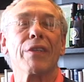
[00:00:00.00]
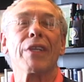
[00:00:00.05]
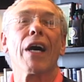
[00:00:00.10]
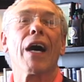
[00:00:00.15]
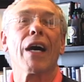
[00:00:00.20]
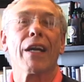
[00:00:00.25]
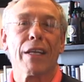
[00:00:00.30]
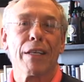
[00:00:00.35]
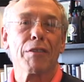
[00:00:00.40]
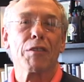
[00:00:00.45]

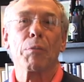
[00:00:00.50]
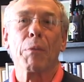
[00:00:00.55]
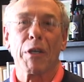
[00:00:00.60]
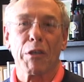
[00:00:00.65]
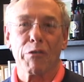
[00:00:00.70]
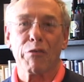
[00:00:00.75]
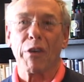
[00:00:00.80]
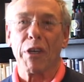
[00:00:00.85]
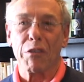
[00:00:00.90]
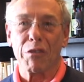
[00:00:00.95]
not as
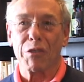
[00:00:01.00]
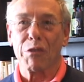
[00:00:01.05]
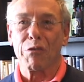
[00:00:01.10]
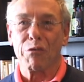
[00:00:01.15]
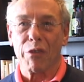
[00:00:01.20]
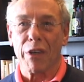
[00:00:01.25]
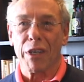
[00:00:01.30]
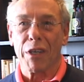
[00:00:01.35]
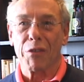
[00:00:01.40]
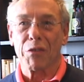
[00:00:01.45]
much
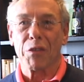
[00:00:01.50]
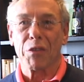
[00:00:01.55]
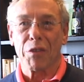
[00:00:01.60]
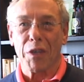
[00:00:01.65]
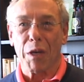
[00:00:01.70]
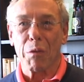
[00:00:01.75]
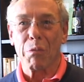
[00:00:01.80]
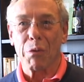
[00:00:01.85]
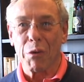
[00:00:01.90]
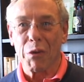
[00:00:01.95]
face-to-face as
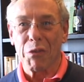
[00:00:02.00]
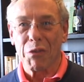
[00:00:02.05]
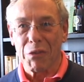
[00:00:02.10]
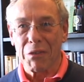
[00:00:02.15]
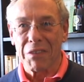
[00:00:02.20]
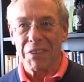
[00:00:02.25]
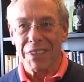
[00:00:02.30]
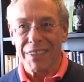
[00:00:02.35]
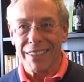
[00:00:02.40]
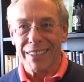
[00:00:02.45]
I
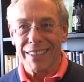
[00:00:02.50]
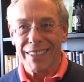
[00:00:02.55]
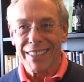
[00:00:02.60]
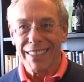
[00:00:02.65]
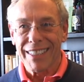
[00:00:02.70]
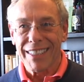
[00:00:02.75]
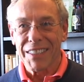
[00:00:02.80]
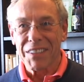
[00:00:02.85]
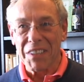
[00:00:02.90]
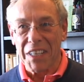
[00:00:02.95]
personally
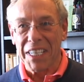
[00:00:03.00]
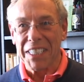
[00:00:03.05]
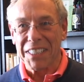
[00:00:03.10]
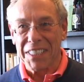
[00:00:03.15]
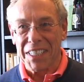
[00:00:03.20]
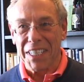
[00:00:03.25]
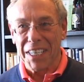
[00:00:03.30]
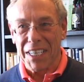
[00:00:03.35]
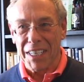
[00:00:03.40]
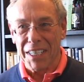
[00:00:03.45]
like
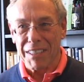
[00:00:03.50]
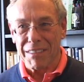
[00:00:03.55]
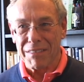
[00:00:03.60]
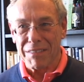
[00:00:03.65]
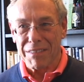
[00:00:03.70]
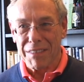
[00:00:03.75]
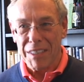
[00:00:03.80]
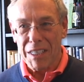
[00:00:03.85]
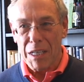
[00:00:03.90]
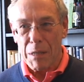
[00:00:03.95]
to have.
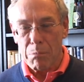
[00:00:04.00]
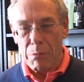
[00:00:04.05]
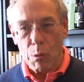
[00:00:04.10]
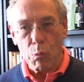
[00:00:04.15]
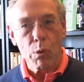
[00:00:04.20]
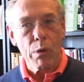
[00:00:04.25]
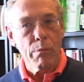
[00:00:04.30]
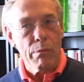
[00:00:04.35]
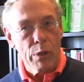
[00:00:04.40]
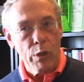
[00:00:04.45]
But
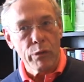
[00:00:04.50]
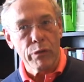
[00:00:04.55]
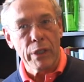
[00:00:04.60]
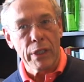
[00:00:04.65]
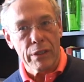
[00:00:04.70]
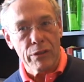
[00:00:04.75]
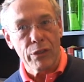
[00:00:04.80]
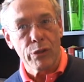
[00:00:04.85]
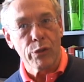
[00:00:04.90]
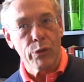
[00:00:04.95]
we're
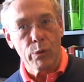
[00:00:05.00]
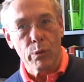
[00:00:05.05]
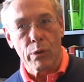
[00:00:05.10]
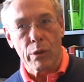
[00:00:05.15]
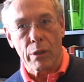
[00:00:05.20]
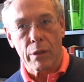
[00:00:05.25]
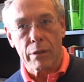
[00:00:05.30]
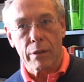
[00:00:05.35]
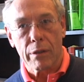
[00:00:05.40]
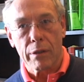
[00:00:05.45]
moving, it's a new
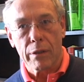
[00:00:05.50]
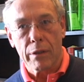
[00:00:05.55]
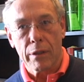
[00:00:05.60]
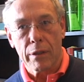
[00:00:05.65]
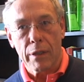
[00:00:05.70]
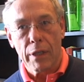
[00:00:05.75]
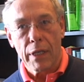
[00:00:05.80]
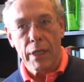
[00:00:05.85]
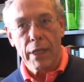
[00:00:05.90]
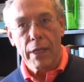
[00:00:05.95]
world.
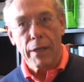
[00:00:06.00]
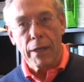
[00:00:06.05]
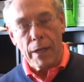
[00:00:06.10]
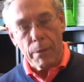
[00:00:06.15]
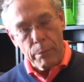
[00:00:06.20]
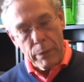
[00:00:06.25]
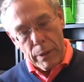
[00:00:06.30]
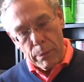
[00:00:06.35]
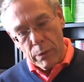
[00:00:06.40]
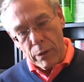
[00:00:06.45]

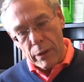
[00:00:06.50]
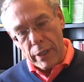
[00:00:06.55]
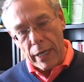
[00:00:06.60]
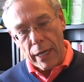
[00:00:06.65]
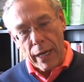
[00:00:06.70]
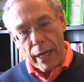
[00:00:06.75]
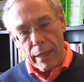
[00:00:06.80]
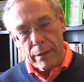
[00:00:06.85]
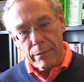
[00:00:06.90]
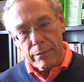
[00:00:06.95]
People
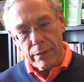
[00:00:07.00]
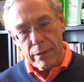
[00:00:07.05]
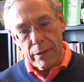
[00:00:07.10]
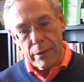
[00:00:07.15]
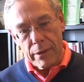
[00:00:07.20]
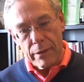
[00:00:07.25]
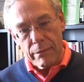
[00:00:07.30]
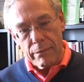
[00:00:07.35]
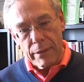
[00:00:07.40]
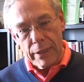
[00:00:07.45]
can't
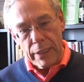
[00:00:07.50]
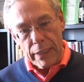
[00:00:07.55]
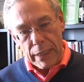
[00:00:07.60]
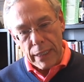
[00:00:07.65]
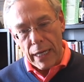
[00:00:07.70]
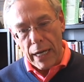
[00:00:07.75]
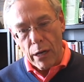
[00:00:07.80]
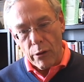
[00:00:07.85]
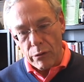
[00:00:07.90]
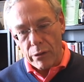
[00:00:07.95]

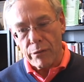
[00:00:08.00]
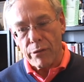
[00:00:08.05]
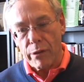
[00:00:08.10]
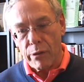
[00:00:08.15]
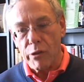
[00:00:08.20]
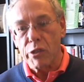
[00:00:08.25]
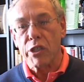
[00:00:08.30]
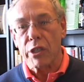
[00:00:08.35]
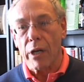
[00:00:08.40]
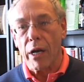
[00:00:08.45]
get out of
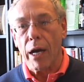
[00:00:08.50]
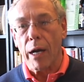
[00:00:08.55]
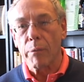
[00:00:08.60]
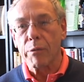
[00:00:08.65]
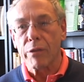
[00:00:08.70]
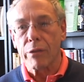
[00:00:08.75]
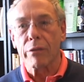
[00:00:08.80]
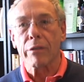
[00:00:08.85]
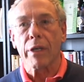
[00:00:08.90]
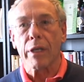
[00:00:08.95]
their
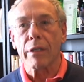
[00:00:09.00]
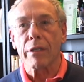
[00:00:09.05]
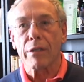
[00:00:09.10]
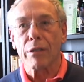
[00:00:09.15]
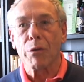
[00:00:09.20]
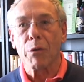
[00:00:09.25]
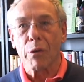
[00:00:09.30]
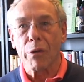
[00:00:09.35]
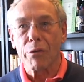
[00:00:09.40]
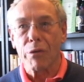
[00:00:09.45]
jobs to
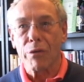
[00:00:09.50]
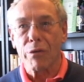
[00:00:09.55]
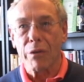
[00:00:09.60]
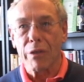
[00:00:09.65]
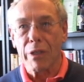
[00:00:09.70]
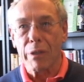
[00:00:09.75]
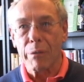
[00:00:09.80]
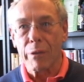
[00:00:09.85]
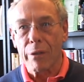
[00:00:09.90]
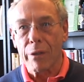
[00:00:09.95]
take courses
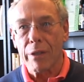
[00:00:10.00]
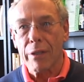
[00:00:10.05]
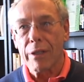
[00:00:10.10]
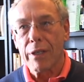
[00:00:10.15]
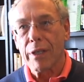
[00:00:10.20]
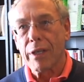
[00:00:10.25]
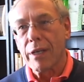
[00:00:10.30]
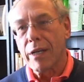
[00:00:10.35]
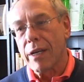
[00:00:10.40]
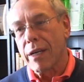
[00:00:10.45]
anymore.
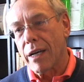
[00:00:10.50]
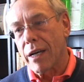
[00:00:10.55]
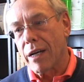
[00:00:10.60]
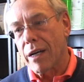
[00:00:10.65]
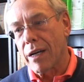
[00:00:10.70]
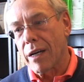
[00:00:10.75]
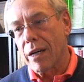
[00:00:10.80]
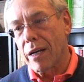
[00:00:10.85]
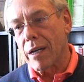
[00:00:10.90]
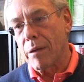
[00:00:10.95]

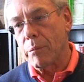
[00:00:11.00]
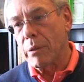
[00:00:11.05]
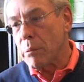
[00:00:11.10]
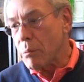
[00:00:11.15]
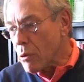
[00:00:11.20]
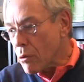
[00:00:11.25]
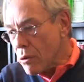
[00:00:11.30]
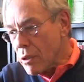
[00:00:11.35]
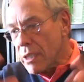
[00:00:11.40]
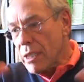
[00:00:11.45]

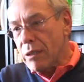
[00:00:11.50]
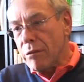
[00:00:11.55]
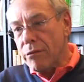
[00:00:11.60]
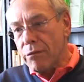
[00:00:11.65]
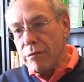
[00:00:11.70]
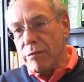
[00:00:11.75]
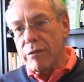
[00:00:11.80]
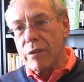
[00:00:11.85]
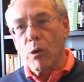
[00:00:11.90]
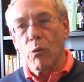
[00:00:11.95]
People
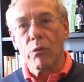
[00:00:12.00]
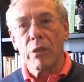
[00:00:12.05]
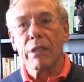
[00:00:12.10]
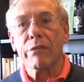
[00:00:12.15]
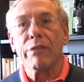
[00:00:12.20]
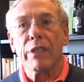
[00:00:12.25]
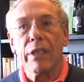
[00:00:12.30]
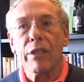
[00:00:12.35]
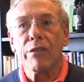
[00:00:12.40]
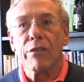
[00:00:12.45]
don't
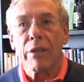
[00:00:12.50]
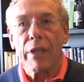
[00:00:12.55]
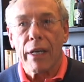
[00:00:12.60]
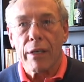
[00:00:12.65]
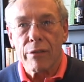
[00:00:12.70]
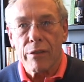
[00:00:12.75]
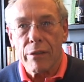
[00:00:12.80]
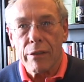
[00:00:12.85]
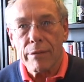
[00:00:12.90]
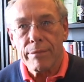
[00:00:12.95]
live in East
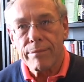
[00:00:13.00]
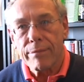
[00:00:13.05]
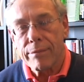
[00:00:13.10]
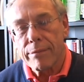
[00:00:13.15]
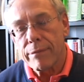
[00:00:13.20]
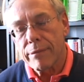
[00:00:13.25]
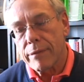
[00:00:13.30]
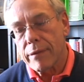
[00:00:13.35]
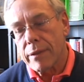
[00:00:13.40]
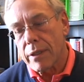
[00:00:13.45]
Lansing.
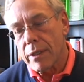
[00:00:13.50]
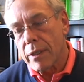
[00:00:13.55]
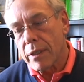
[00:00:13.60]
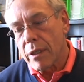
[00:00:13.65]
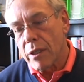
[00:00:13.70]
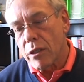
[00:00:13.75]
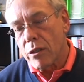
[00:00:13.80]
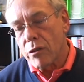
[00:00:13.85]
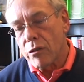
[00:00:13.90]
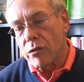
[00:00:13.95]

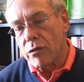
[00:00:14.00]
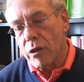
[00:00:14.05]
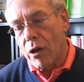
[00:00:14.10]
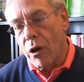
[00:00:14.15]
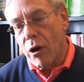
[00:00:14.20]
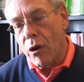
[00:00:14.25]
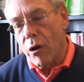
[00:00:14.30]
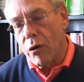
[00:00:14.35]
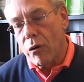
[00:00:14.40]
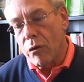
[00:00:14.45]

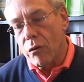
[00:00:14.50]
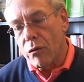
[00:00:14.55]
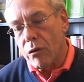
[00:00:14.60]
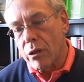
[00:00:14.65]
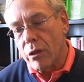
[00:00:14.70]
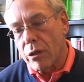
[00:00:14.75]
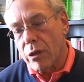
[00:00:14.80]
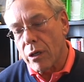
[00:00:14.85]
So,